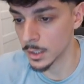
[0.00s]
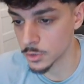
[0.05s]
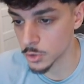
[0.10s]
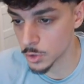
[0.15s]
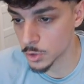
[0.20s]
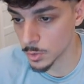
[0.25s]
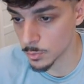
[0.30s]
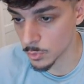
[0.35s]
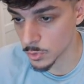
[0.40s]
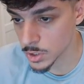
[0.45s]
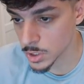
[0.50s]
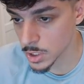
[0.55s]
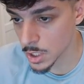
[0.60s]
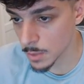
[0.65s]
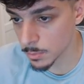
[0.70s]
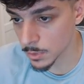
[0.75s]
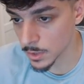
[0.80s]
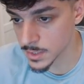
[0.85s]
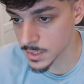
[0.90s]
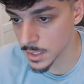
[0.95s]
trim your
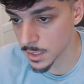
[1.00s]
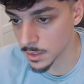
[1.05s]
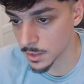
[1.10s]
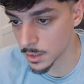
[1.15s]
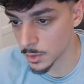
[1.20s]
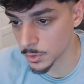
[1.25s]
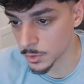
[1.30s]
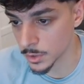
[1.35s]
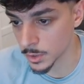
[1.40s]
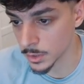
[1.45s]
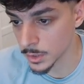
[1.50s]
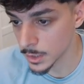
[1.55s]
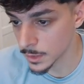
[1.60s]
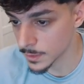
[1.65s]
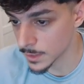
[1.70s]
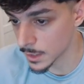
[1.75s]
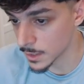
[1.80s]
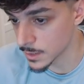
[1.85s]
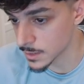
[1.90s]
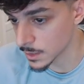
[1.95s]
stop loss at an area
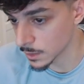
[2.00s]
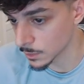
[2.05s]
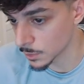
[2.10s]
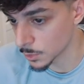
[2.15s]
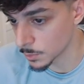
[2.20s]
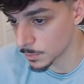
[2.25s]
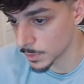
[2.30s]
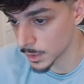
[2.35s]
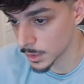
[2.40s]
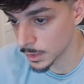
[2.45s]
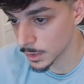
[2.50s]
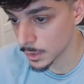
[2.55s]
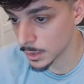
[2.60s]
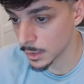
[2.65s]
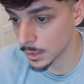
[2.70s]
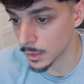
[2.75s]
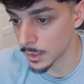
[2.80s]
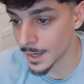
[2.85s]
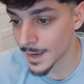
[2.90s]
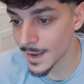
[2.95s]
that is a little bit
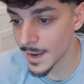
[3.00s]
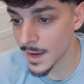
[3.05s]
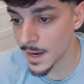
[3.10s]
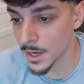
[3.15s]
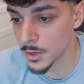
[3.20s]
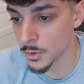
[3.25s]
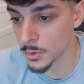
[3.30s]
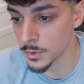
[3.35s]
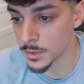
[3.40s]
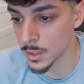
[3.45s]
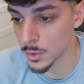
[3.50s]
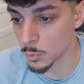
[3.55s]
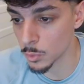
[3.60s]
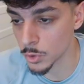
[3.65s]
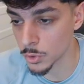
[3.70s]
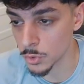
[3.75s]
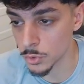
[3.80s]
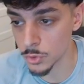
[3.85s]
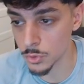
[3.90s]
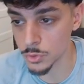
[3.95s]
higher than what
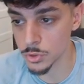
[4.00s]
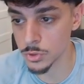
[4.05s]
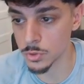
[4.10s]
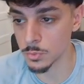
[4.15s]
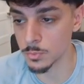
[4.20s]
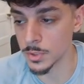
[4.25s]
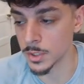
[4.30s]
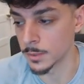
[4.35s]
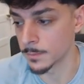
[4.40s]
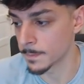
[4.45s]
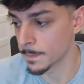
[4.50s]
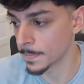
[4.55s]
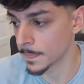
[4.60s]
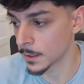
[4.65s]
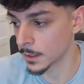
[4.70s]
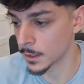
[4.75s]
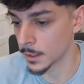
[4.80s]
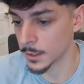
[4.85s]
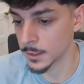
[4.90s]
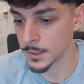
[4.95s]
you used to be.
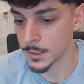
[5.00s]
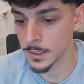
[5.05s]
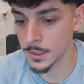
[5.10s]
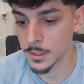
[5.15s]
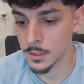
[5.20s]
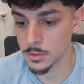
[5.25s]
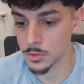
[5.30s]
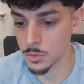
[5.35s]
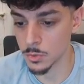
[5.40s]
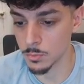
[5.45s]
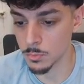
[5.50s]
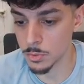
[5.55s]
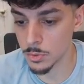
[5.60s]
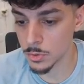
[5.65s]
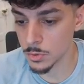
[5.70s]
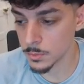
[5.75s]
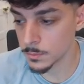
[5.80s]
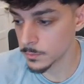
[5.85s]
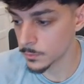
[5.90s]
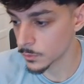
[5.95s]
Okay, so
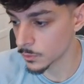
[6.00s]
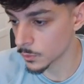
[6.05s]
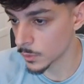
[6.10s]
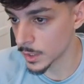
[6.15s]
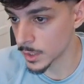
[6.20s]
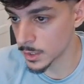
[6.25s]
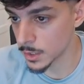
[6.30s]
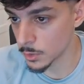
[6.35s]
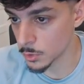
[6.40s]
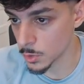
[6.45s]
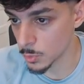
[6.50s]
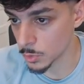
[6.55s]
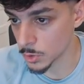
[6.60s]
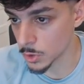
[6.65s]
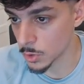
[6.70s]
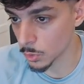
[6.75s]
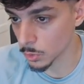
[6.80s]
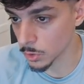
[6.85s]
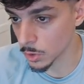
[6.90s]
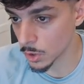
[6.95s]
boom, right here you would
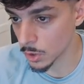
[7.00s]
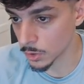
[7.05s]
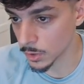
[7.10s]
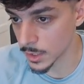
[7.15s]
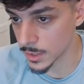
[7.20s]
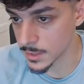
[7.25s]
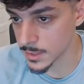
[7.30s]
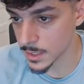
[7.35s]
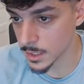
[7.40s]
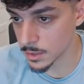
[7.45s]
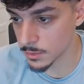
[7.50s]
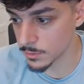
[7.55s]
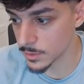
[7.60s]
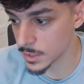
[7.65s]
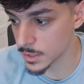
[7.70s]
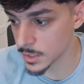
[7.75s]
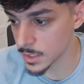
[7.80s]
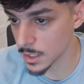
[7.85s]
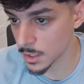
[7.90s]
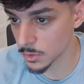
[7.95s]
go long inside of
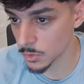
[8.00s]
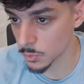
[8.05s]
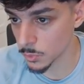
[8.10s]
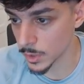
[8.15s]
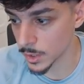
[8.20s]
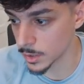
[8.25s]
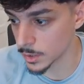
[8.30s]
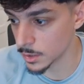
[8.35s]
this candle right